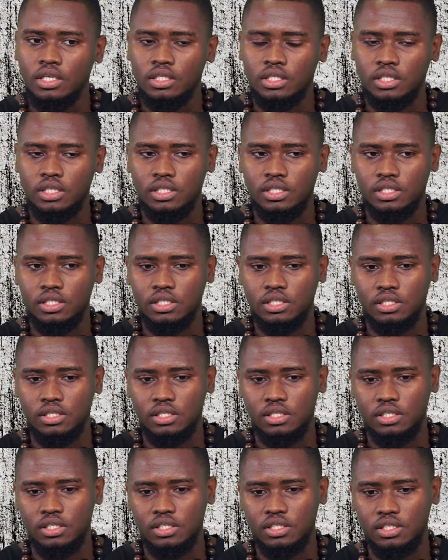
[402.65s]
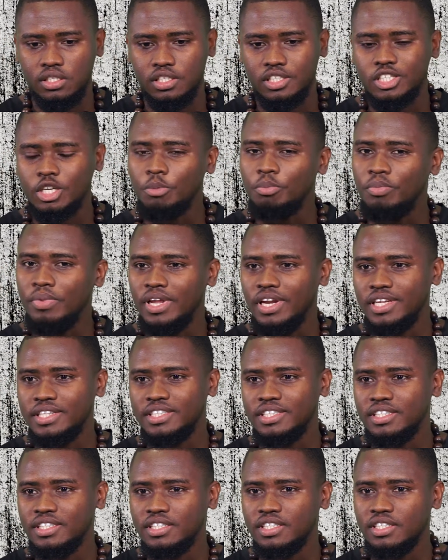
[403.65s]
this
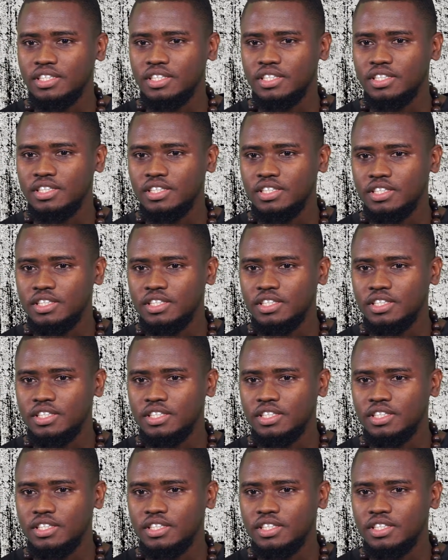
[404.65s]
ability to